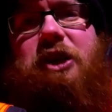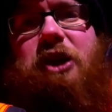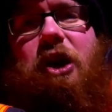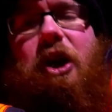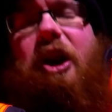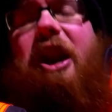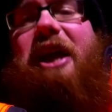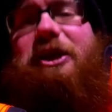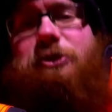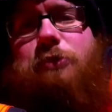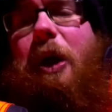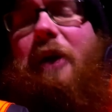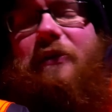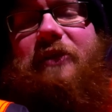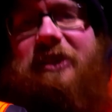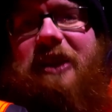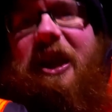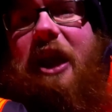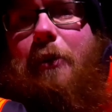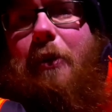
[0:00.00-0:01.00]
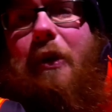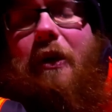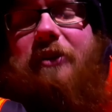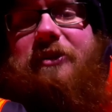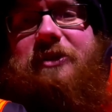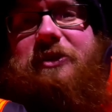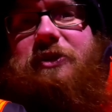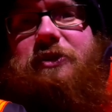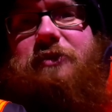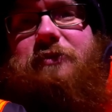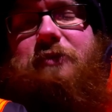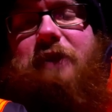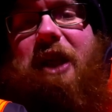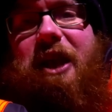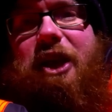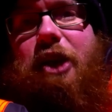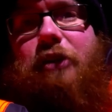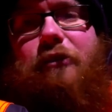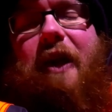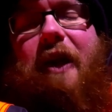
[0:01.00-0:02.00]
Unless we have a day where it's
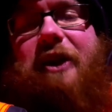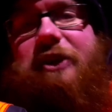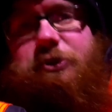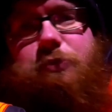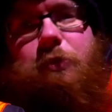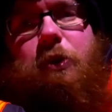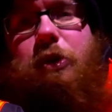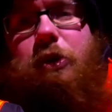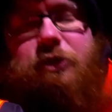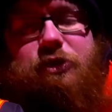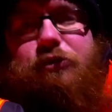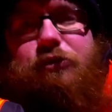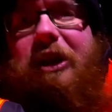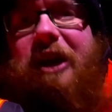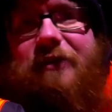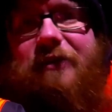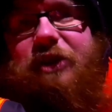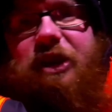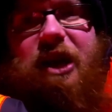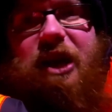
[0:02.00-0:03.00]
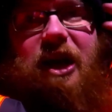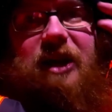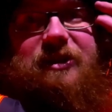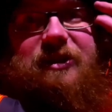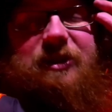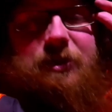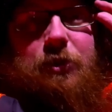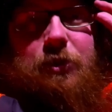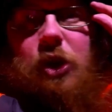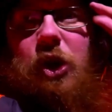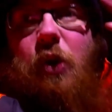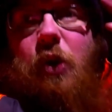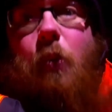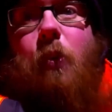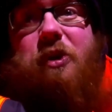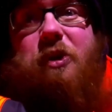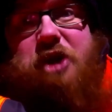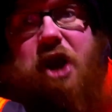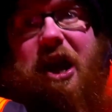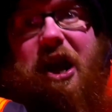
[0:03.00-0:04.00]
like horrendous and we'll lose a rig every cast,
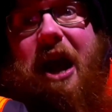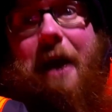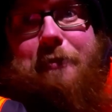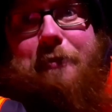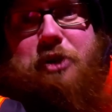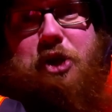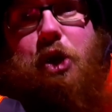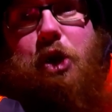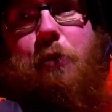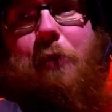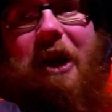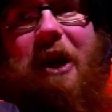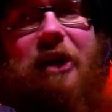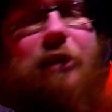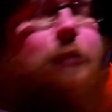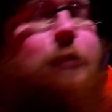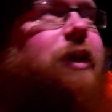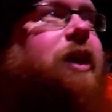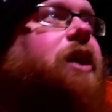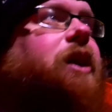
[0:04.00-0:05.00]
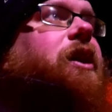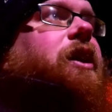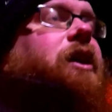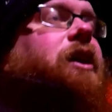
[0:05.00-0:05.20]
which I am due, by the way.